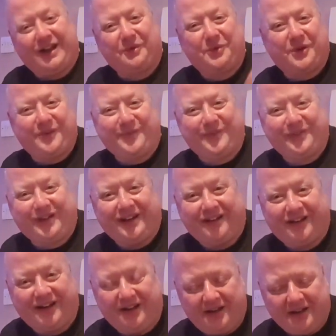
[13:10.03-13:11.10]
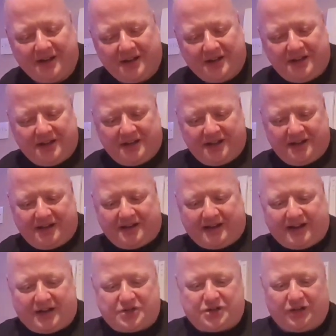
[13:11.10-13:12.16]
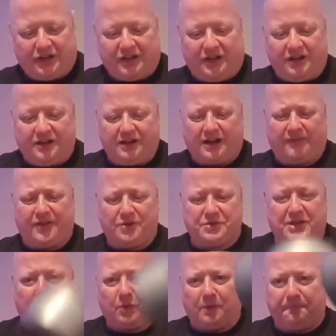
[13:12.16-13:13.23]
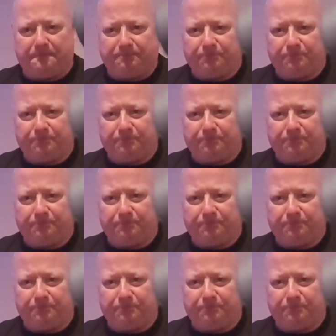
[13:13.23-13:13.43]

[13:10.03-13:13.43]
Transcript: How cool is that, right? And actually, yeah, I've used that one.